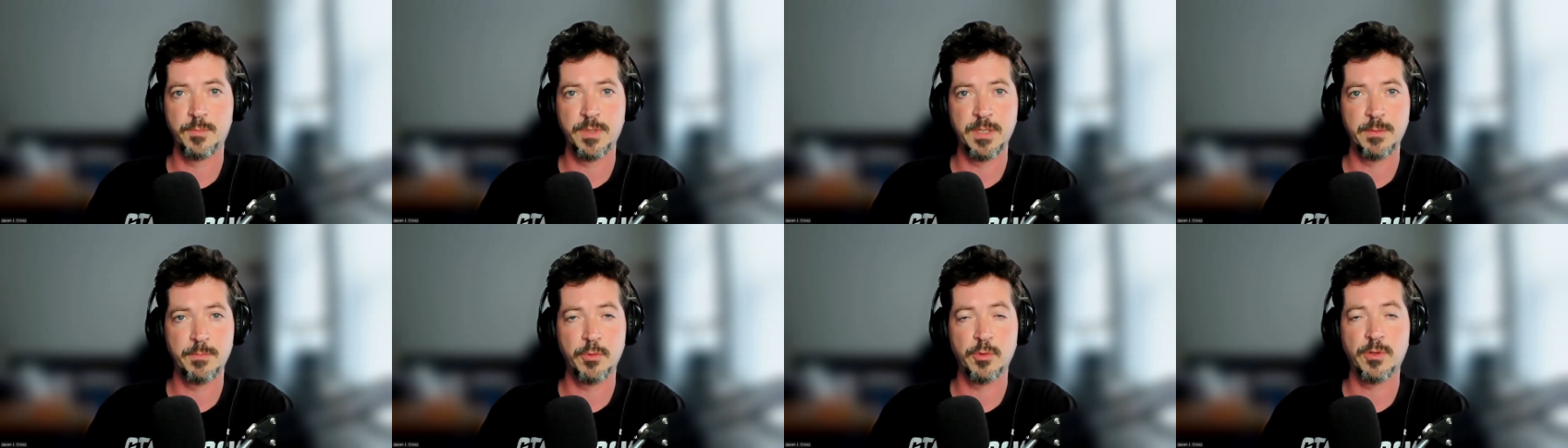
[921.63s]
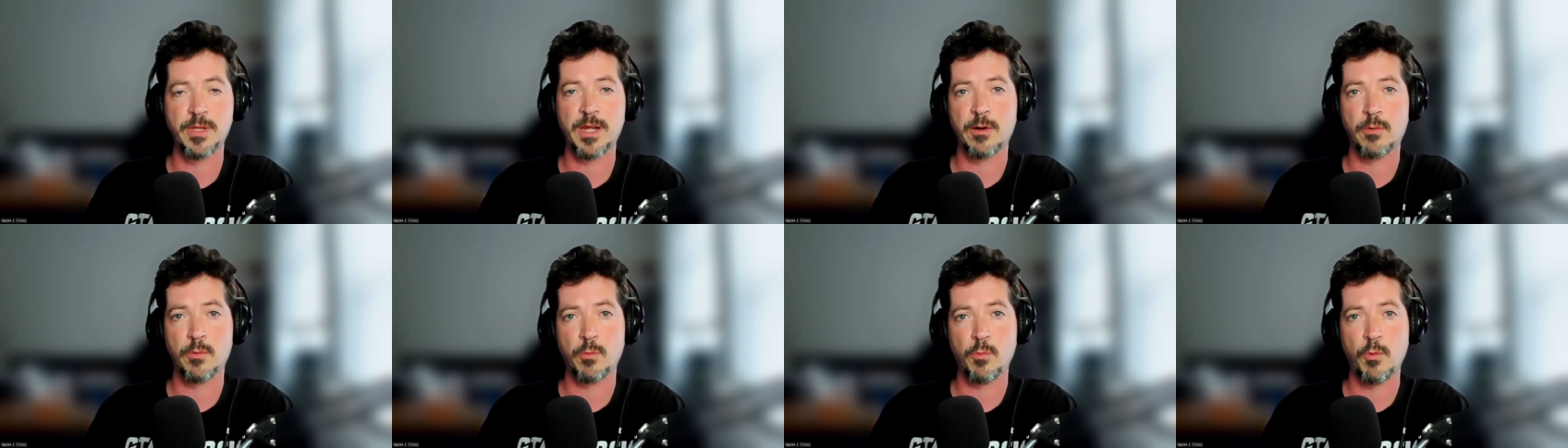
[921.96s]
people
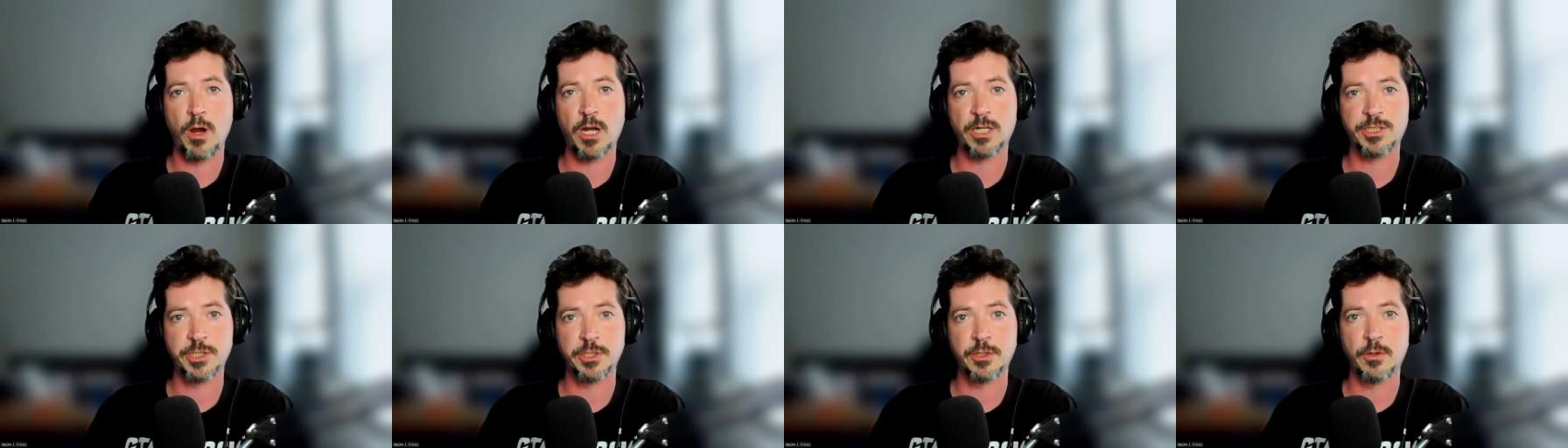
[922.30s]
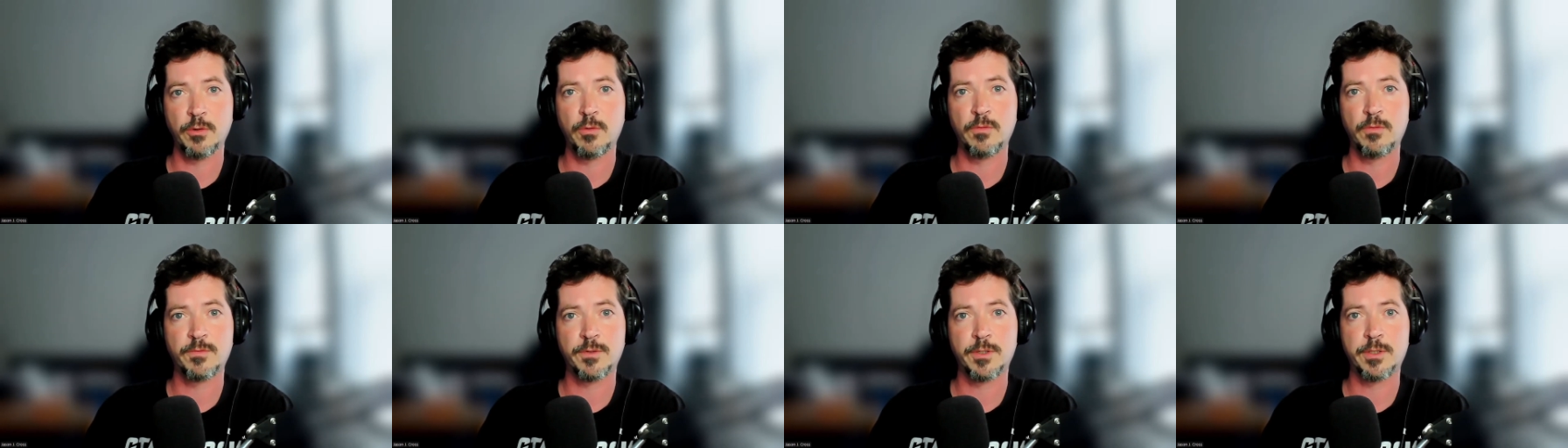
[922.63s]
that are
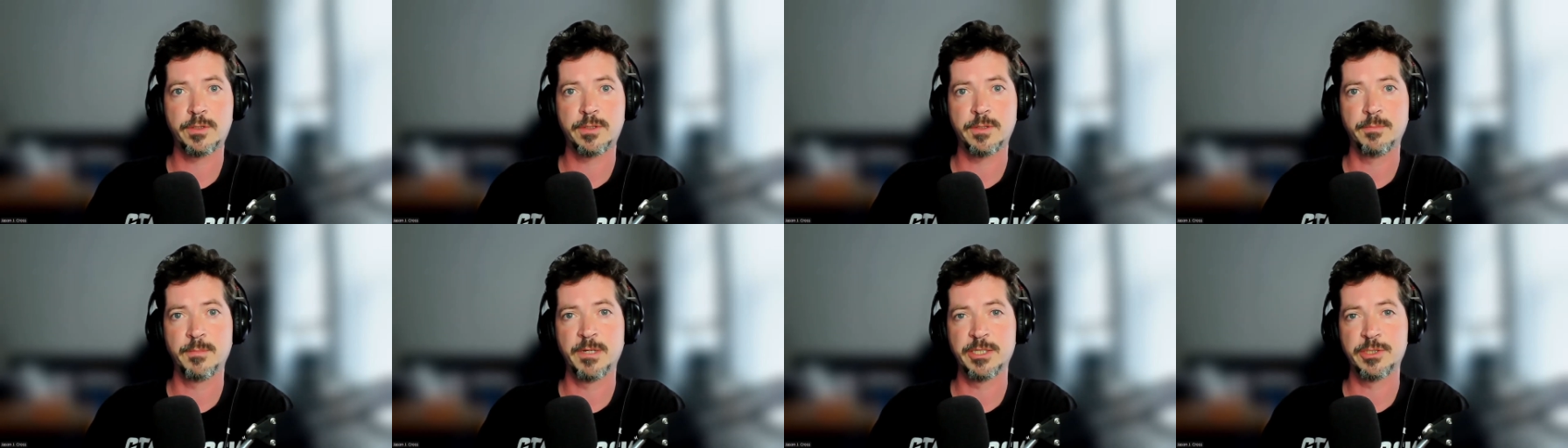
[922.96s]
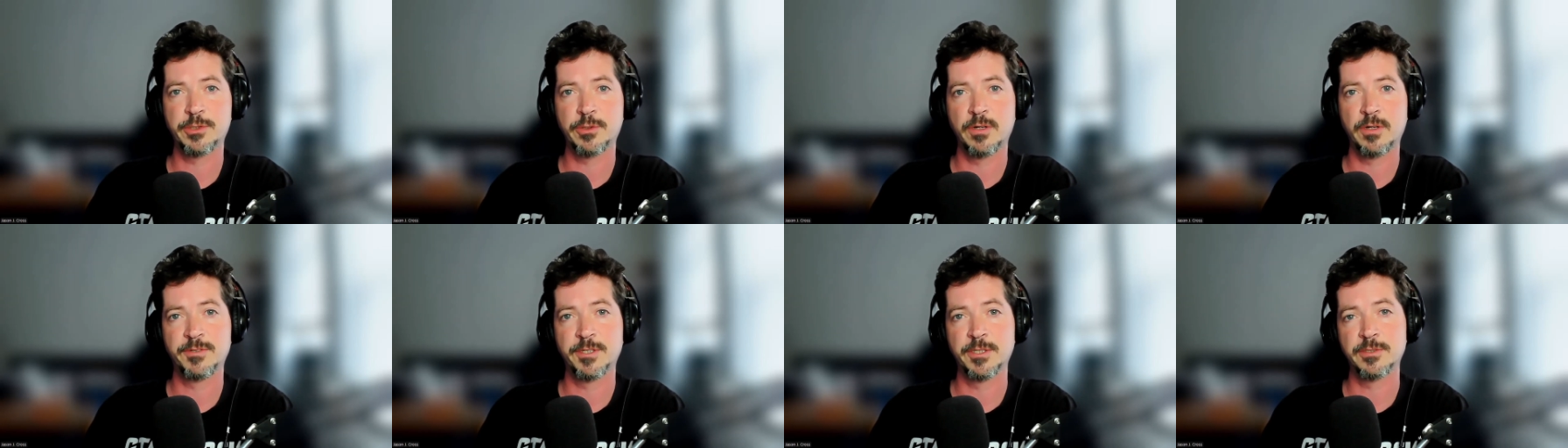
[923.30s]
watching over to make
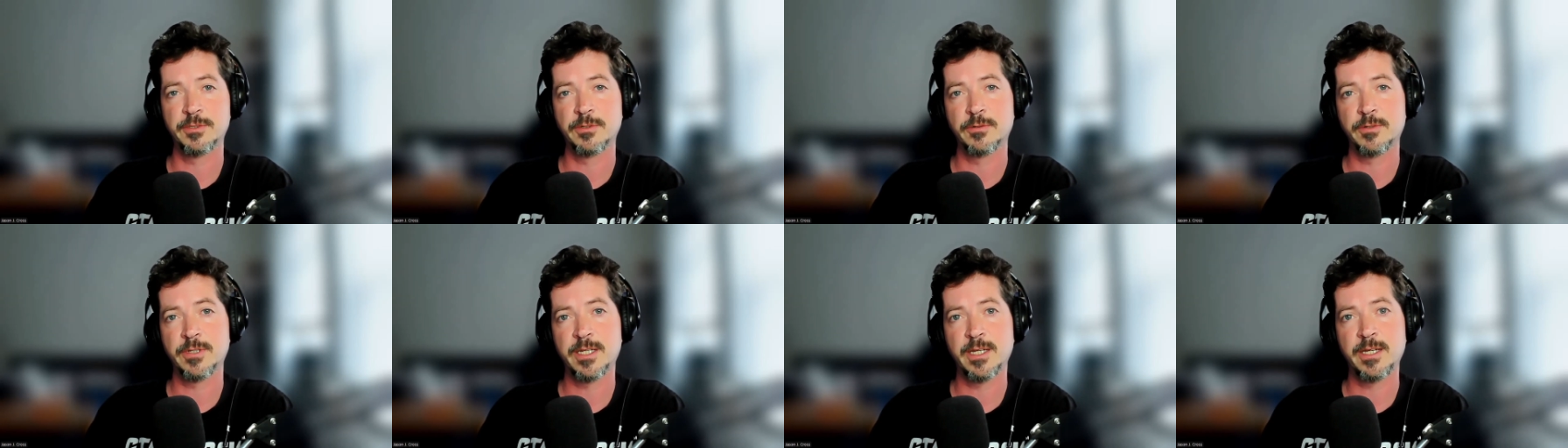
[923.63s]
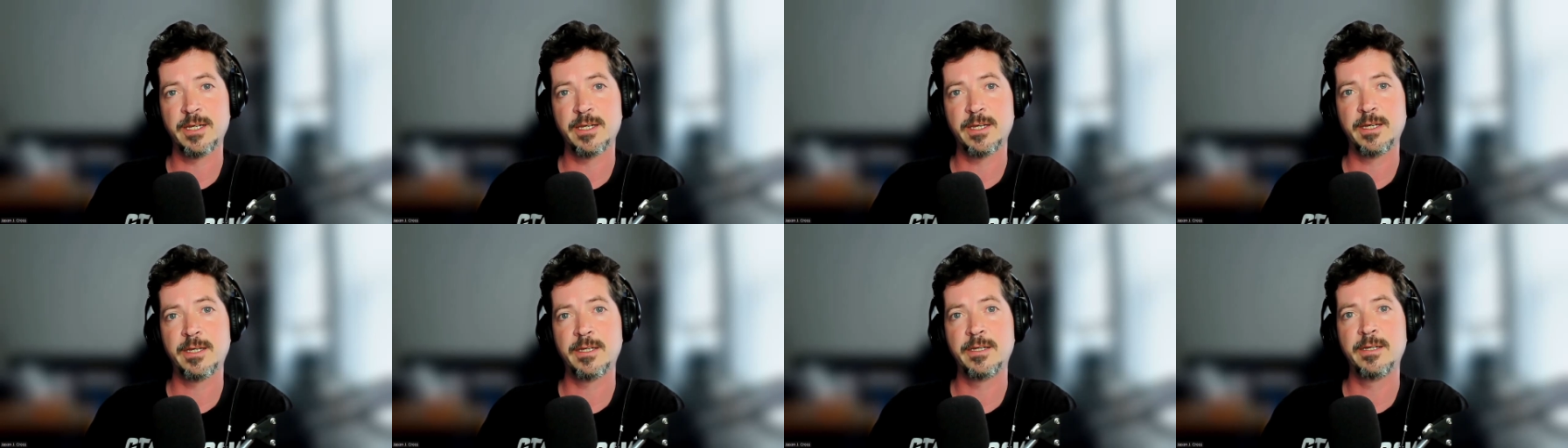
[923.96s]
sure everything's
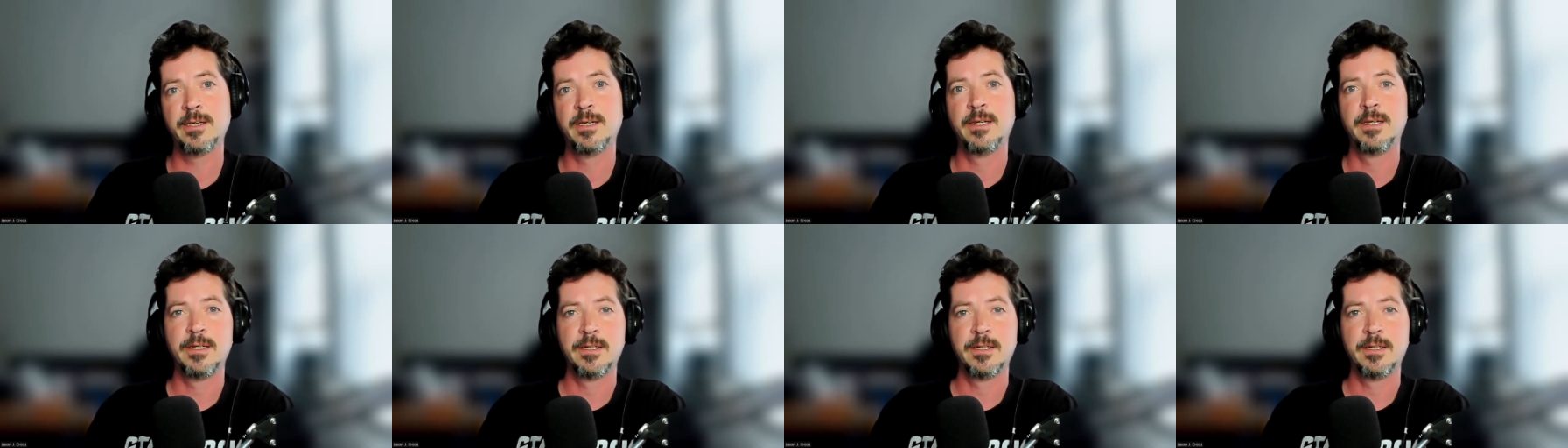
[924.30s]
okay.